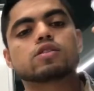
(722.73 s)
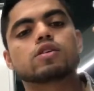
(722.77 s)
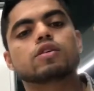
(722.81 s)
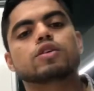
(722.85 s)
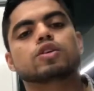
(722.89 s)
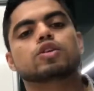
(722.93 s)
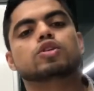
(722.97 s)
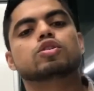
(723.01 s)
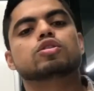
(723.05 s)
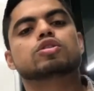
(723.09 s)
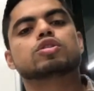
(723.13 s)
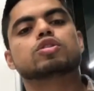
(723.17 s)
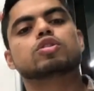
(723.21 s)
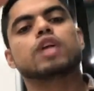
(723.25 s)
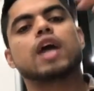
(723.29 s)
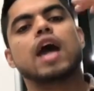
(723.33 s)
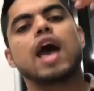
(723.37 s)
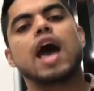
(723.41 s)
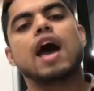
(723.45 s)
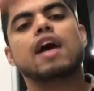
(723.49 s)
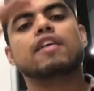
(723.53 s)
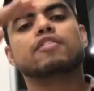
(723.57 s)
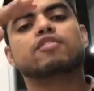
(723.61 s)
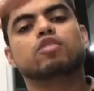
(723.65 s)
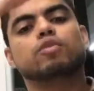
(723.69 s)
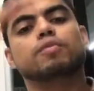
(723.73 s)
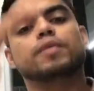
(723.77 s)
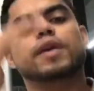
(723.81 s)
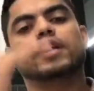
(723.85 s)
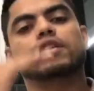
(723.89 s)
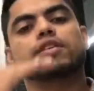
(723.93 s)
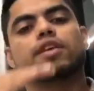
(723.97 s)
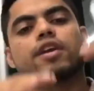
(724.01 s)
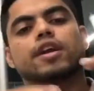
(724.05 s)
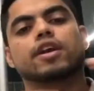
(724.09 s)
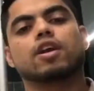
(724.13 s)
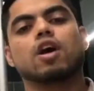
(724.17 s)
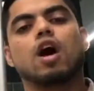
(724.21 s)
you should have to
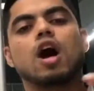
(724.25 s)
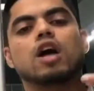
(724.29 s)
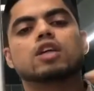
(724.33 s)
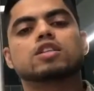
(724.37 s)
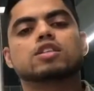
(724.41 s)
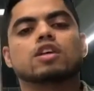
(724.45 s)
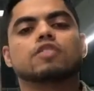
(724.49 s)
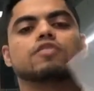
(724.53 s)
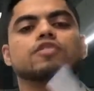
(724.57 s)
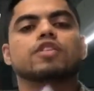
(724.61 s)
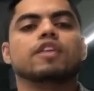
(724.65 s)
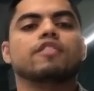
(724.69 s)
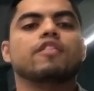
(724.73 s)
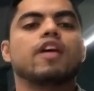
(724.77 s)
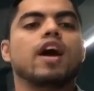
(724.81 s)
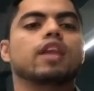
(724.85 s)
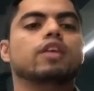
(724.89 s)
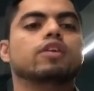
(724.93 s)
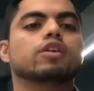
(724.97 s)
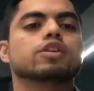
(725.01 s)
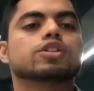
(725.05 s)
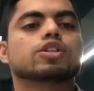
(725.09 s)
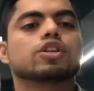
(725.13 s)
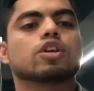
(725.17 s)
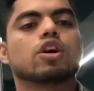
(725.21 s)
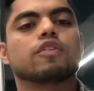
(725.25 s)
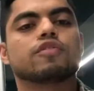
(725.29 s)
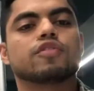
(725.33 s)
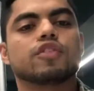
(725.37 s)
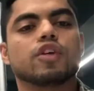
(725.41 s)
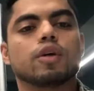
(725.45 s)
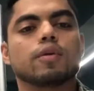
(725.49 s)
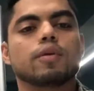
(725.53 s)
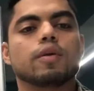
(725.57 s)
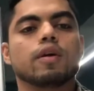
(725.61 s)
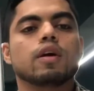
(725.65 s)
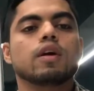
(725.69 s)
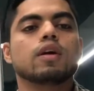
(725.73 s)
make the records of the evaluation of
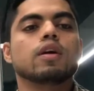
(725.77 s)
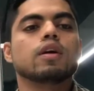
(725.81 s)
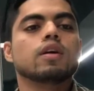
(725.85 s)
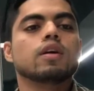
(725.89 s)
your